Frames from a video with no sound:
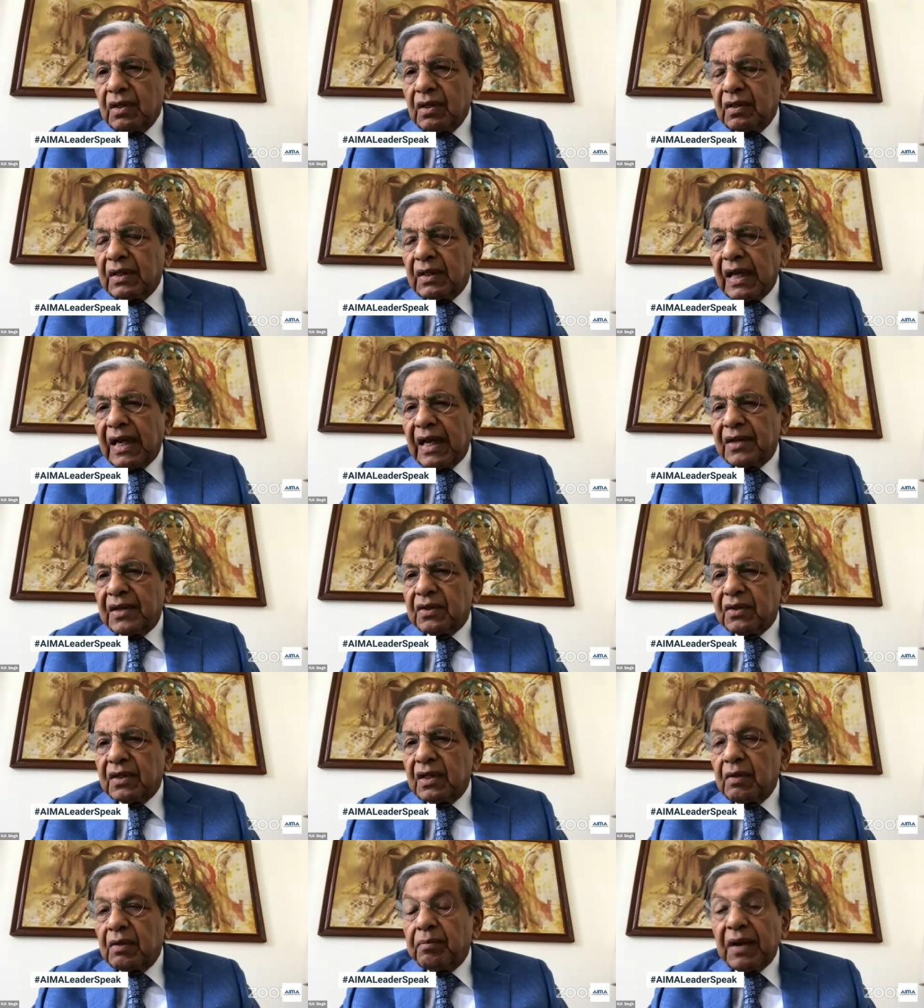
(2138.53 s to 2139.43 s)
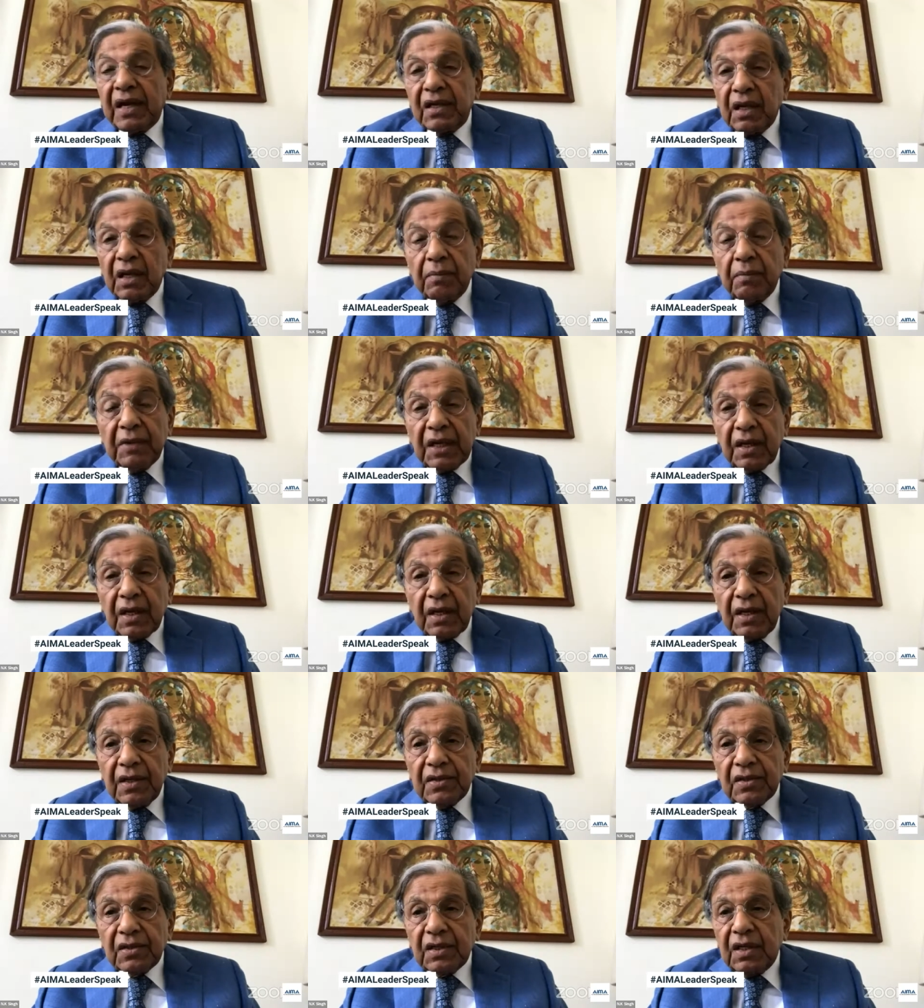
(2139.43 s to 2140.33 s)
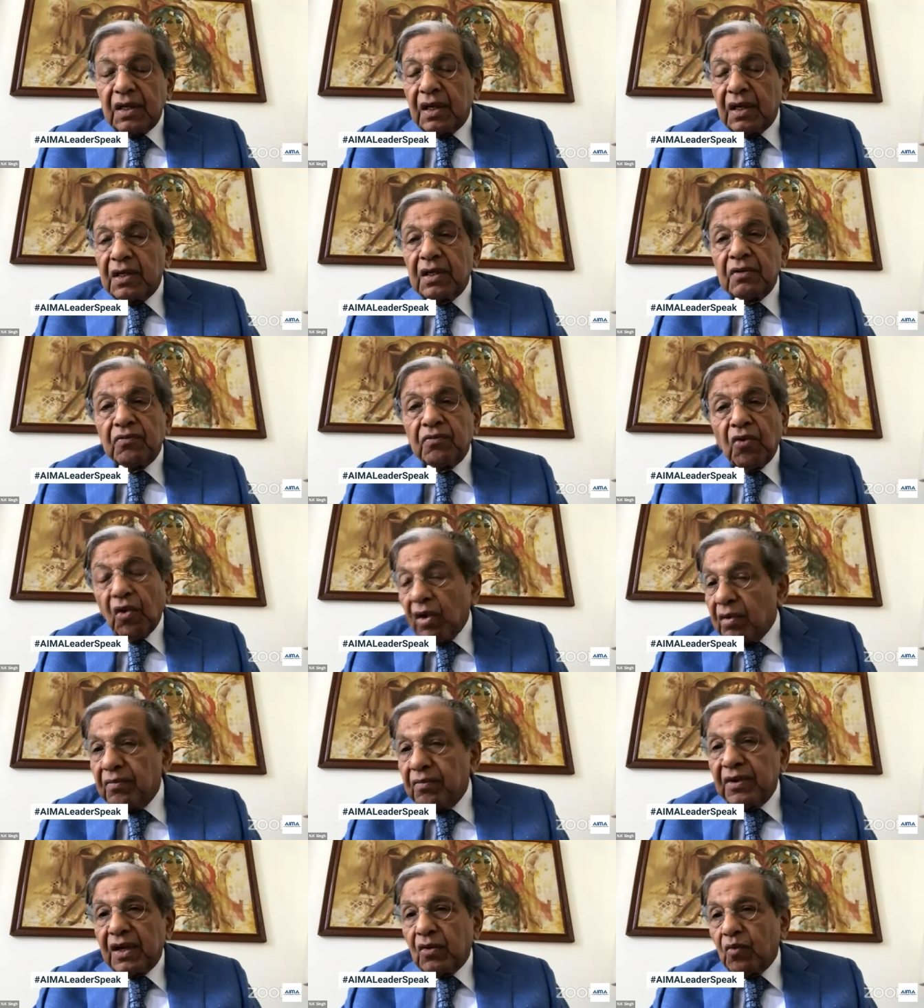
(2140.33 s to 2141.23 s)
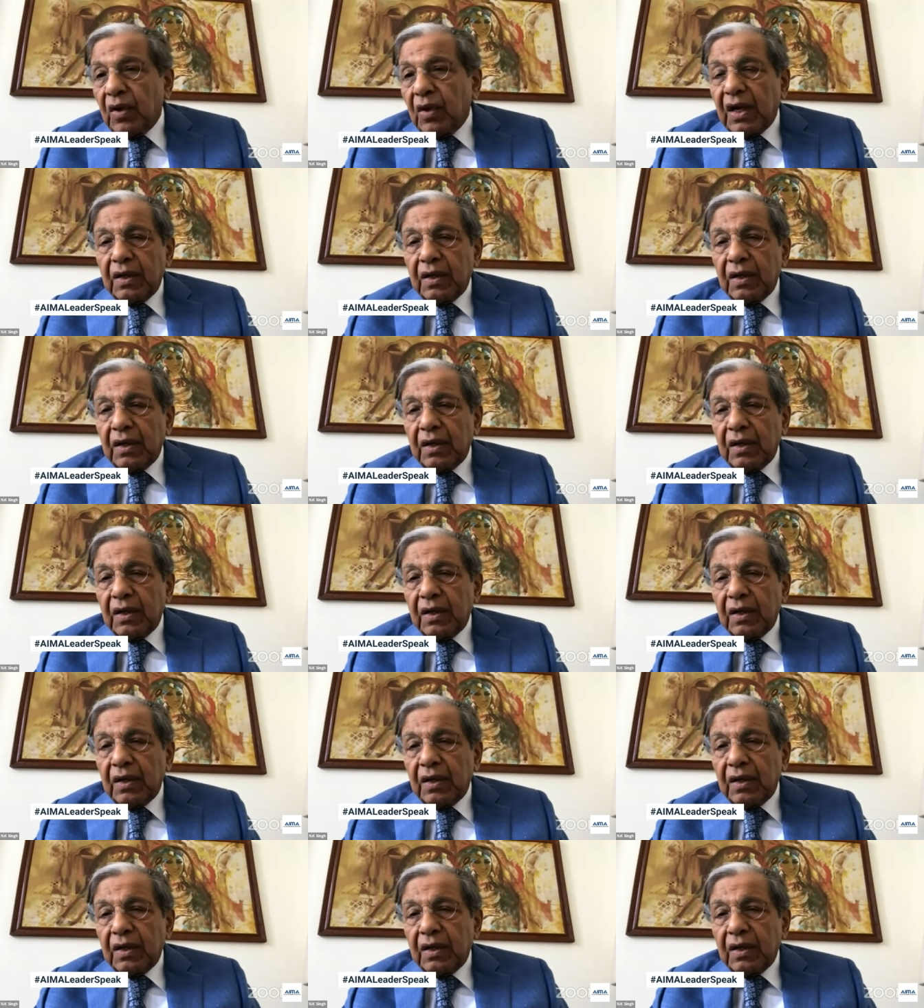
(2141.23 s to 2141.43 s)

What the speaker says: that the pandemic is still an evolving.